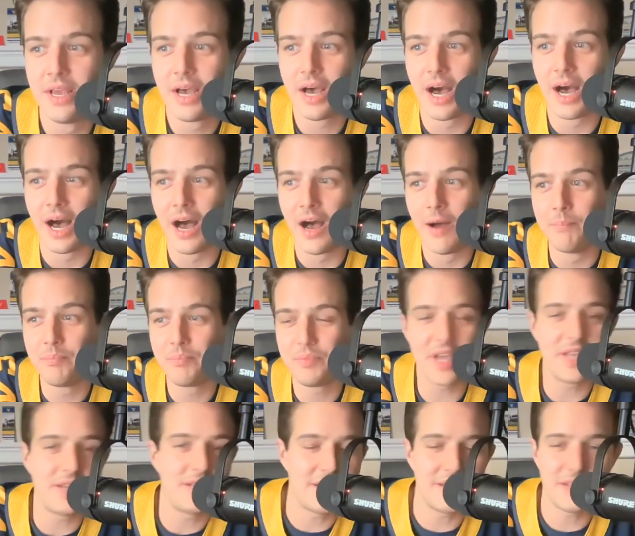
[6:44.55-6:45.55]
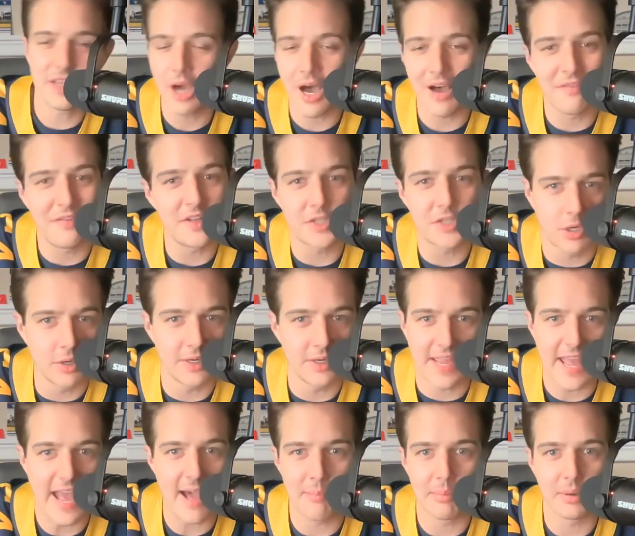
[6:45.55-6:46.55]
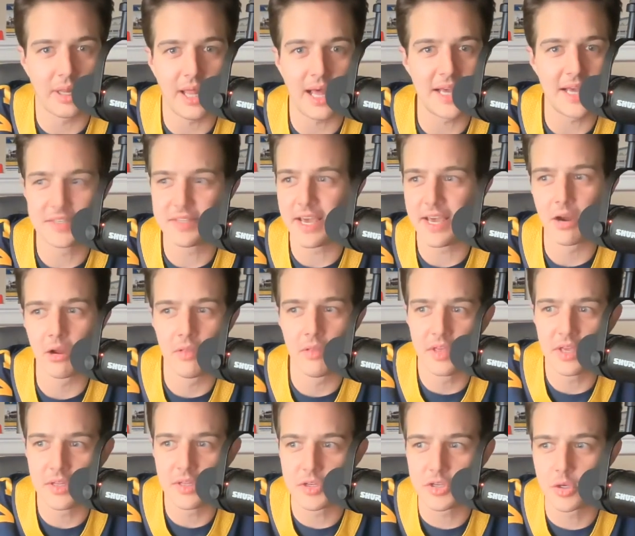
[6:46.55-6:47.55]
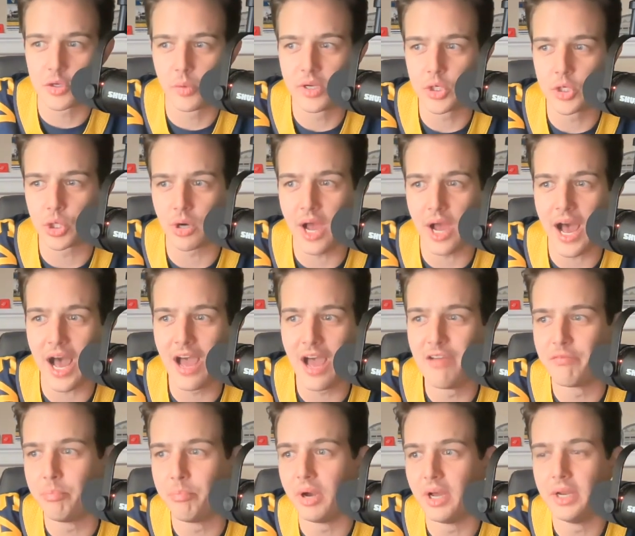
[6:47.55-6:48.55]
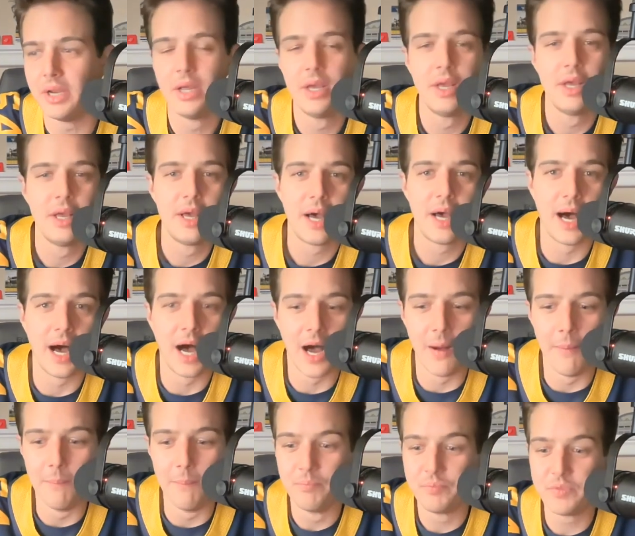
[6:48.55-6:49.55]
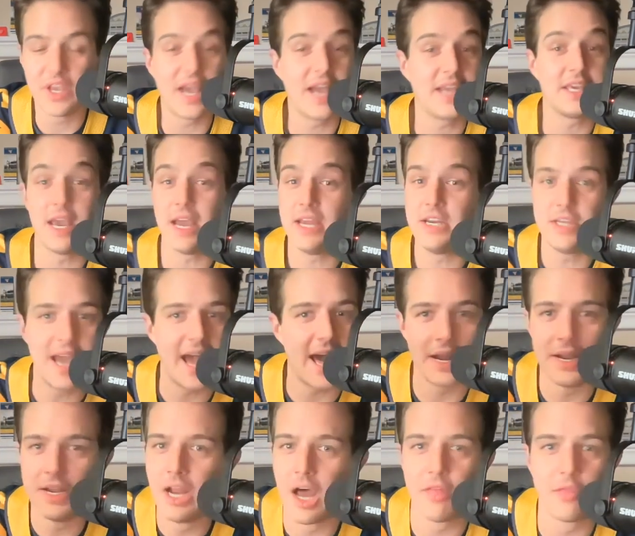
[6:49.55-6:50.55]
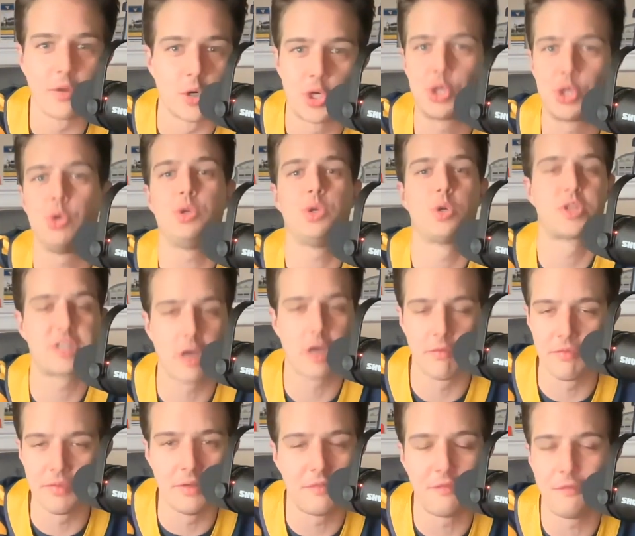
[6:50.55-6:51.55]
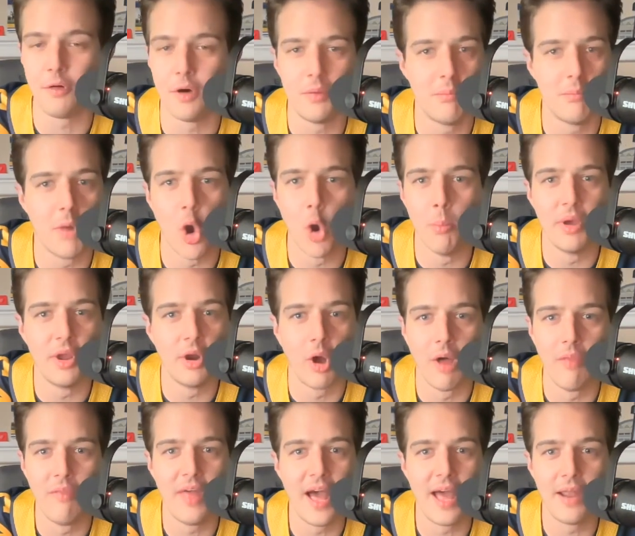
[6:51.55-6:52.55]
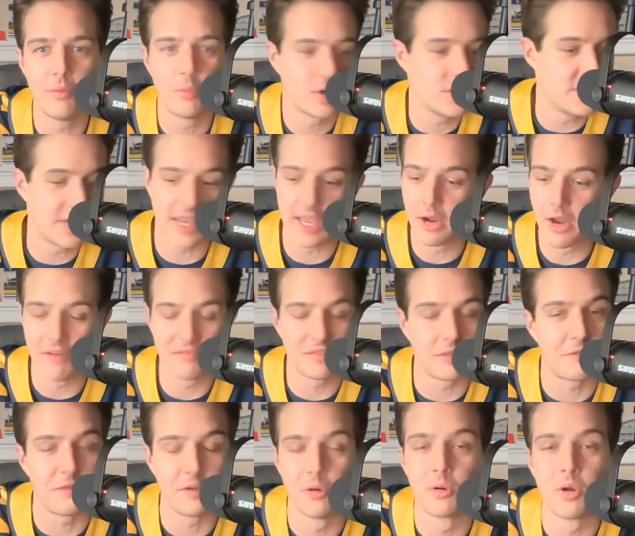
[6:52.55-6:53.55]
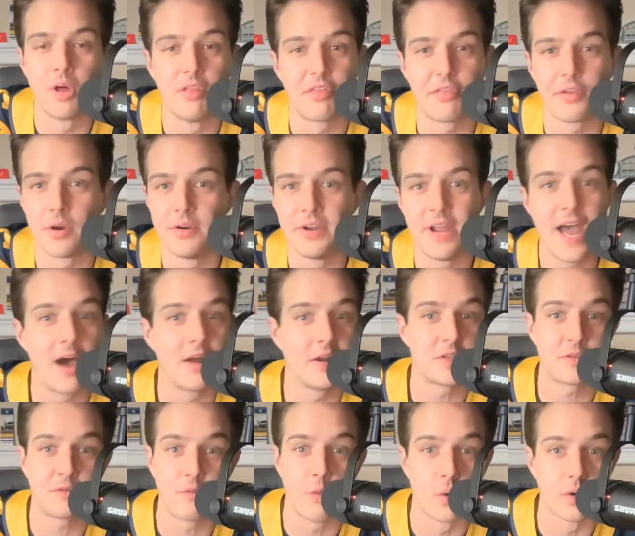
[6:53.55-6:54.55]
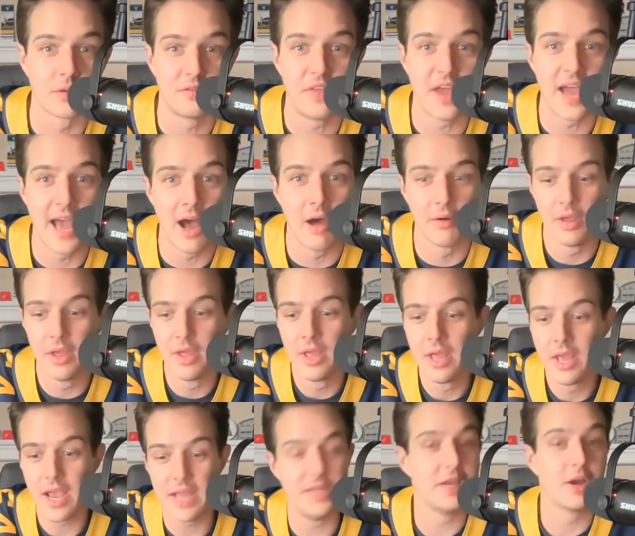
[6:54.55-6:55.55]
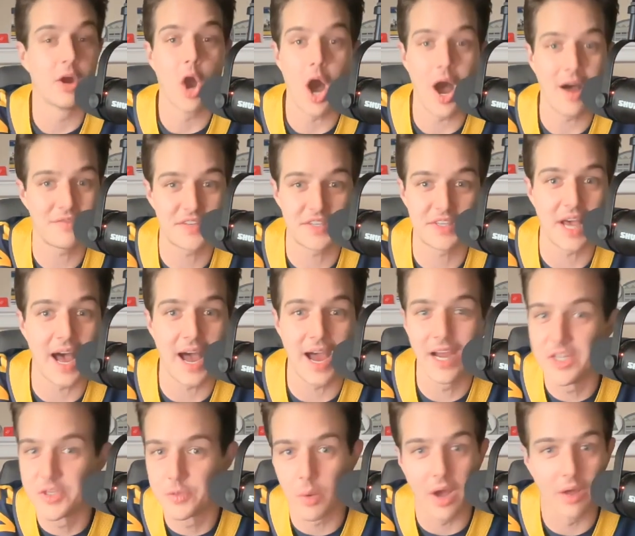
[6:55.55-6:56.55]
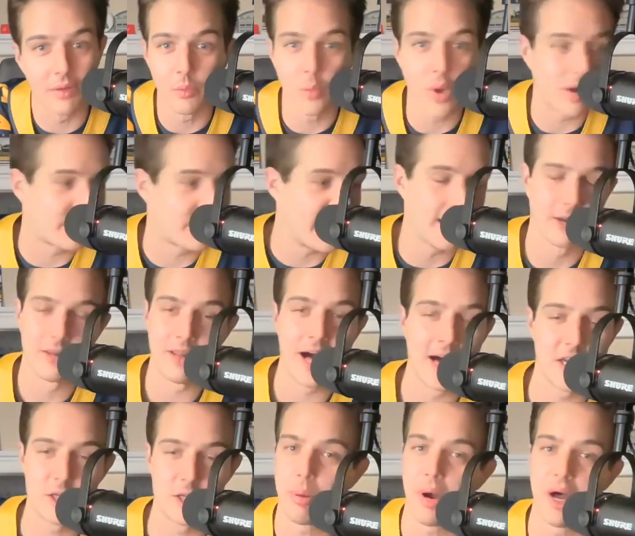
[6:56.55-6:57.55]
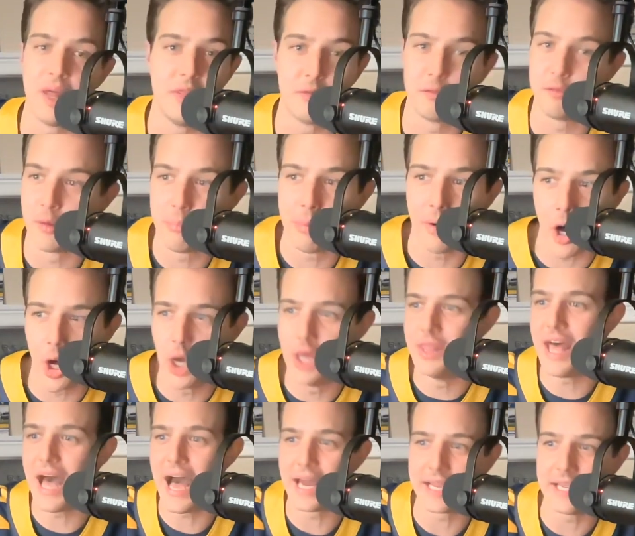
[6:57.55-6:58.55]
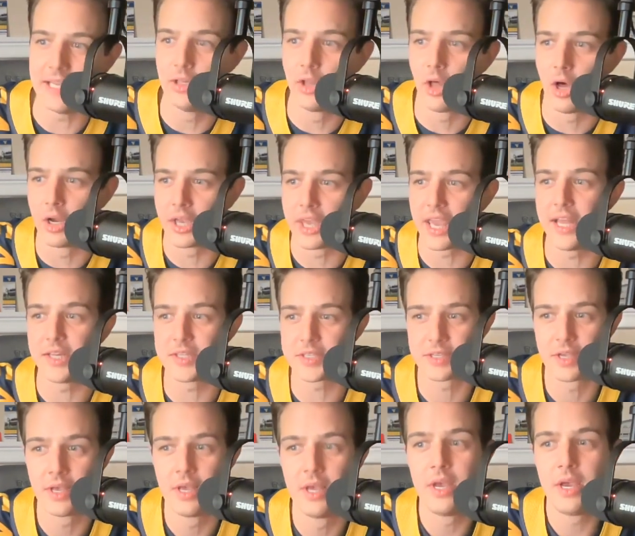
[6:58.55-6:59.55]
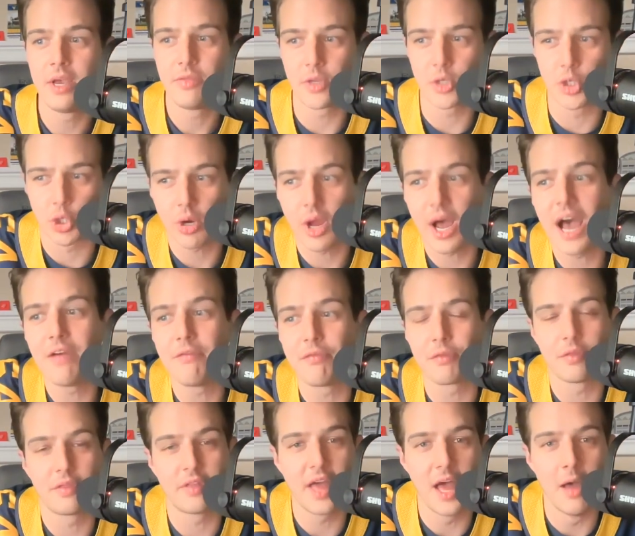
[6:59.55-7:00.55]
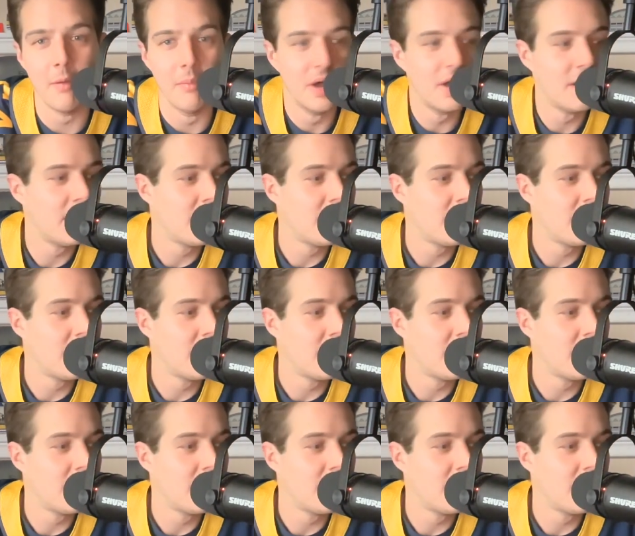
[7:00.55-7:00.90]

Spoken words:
And the offense couldn't capitalize there on the ensuing drive, but and you had another shoot yourself in the foot moment on that where you get off the field on third down, it's fourth down, and you're offsides while Carolina's putting the football, and that elongates the drive for them.